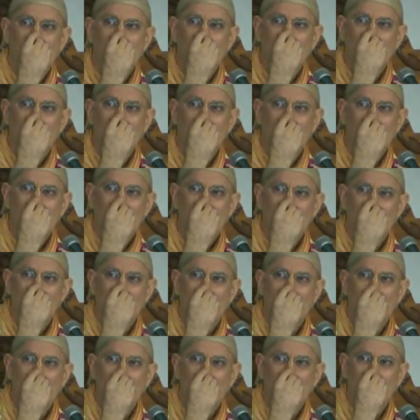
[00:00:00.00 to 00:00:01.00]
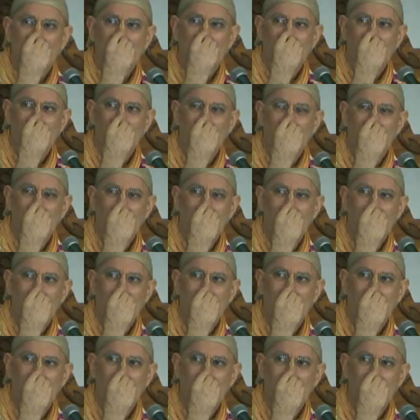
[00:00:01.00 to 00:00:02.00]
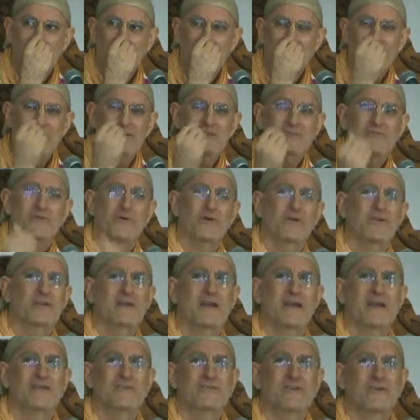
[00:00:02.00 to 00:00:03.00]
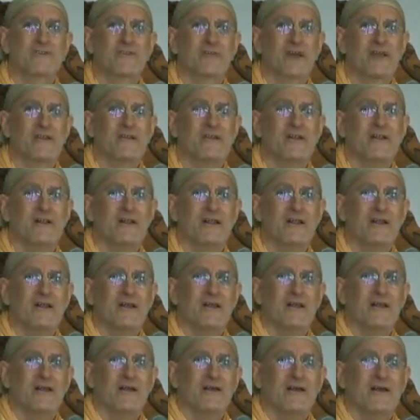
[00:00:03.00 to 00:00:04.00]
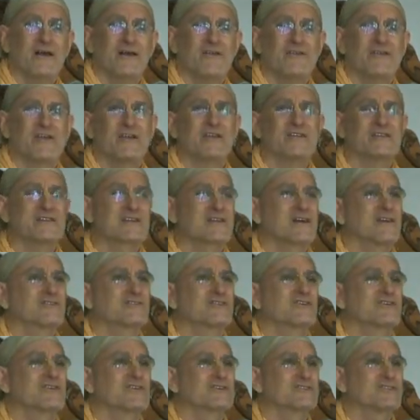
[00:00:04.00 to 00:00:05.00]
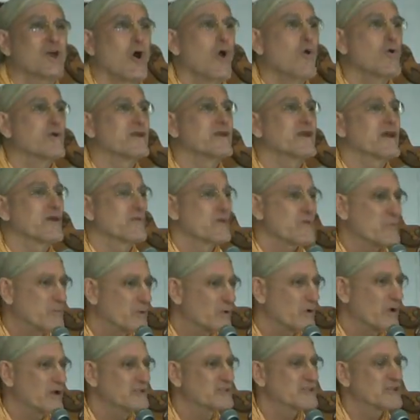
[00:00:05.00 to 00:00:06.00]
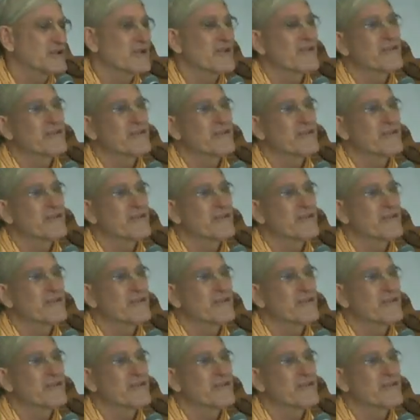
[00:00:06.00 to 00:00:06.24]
oh, I can't remember. I think it's fourth canto. Then the discussion is, oh yeah, with Puranjana,